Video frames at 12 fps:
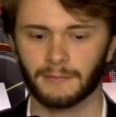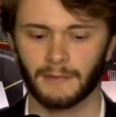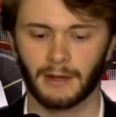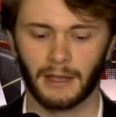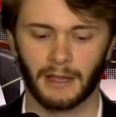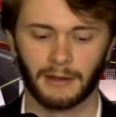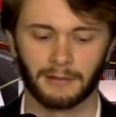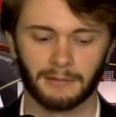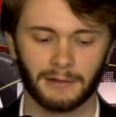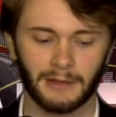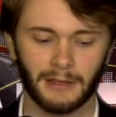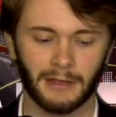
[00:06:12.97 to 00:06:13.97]
And
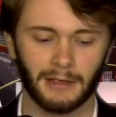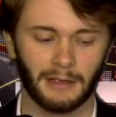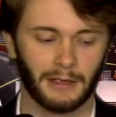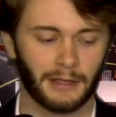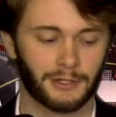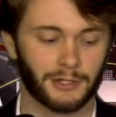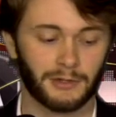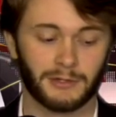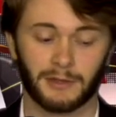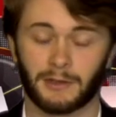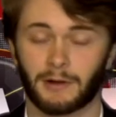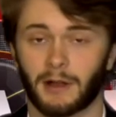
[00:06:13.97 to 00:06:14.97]
it shows
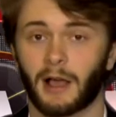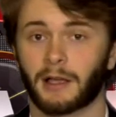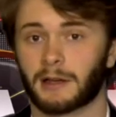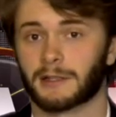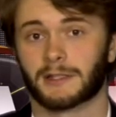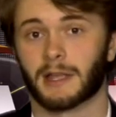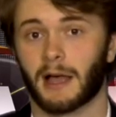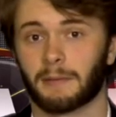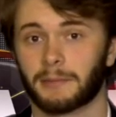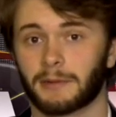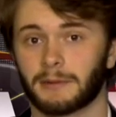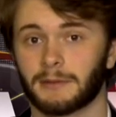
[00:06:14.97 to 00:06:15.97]
that they're not going to
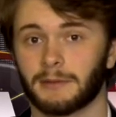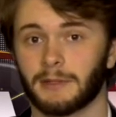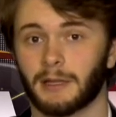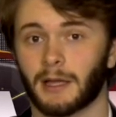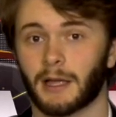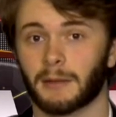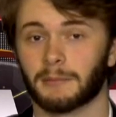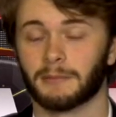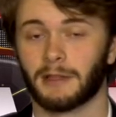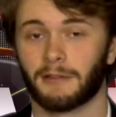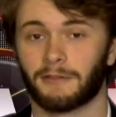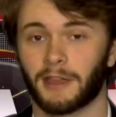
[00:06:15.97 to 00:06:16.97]
stop. Um,
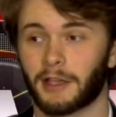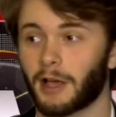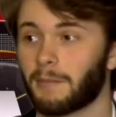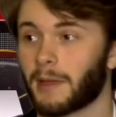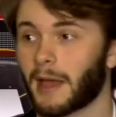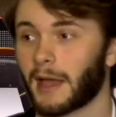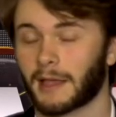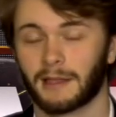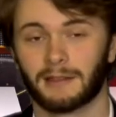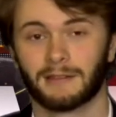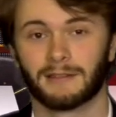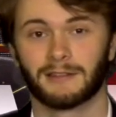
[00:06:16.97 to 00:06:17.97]
if they come back
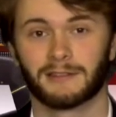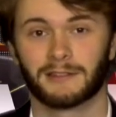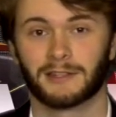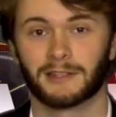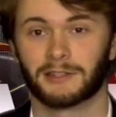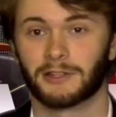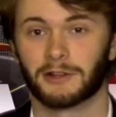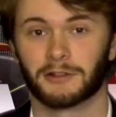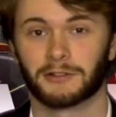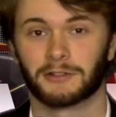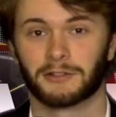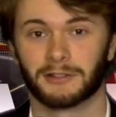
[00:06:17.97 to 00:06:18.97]
six
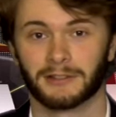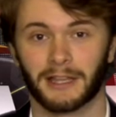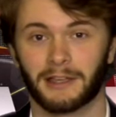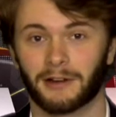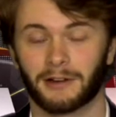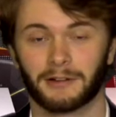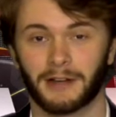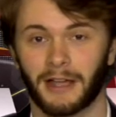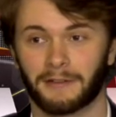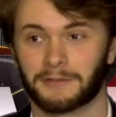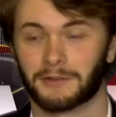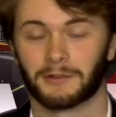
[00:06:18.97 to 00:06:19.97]
years later
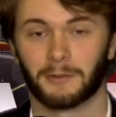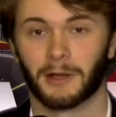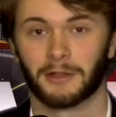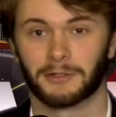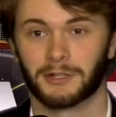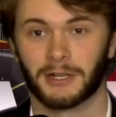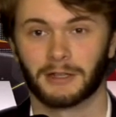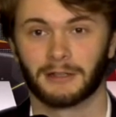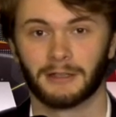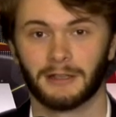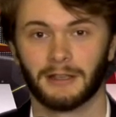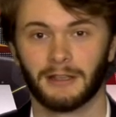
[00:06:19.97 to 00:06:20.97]
after demolishing
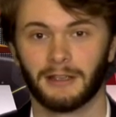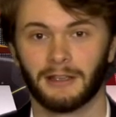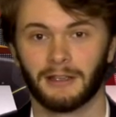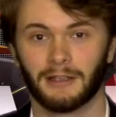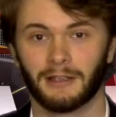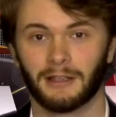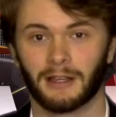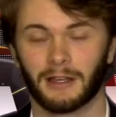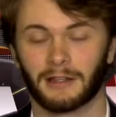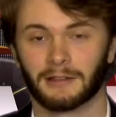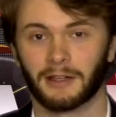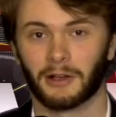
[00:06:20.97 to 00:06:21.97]

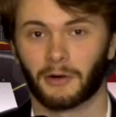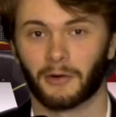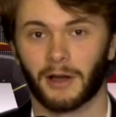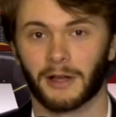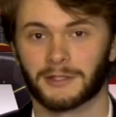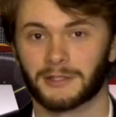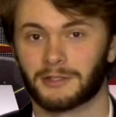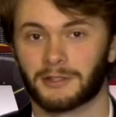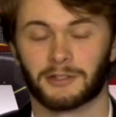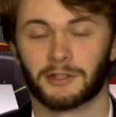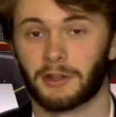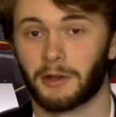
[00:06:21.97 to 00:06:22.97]
uh, a cross
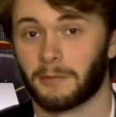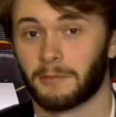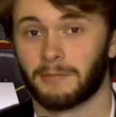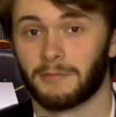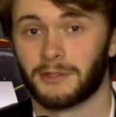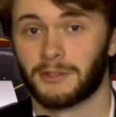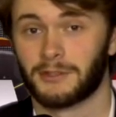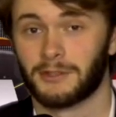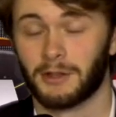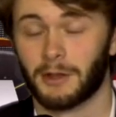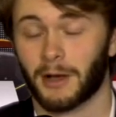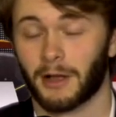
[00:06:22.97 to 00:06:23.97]
just to, to
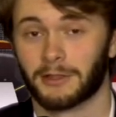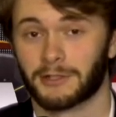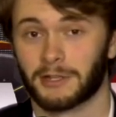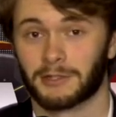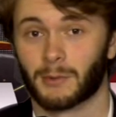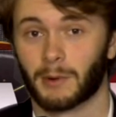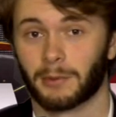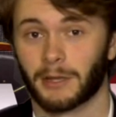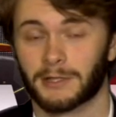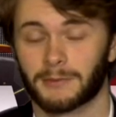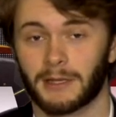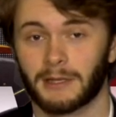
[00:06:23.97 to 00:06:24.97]
demolish its
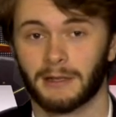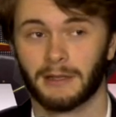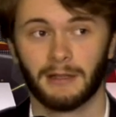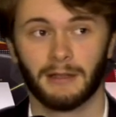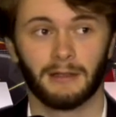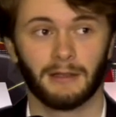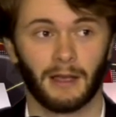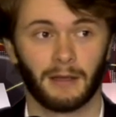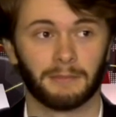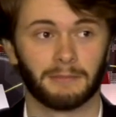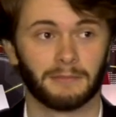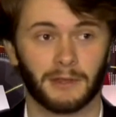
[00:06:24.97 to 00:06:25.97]
replacement,
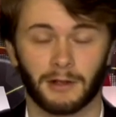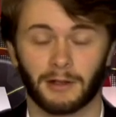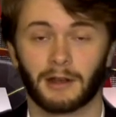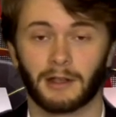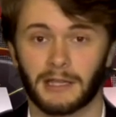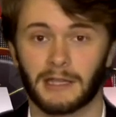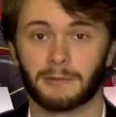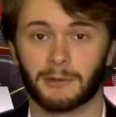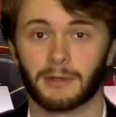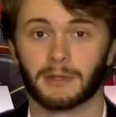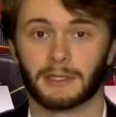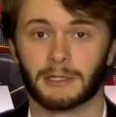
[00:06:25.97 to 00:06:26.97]
um, they're going to keep
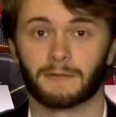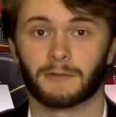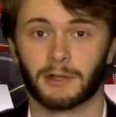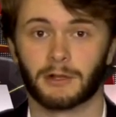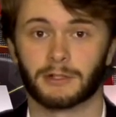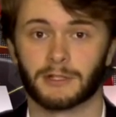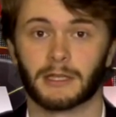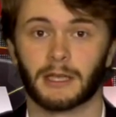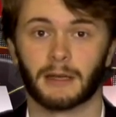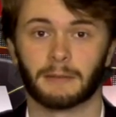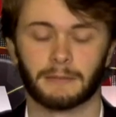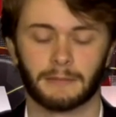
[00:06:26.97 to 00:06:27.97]
doing this for years to come.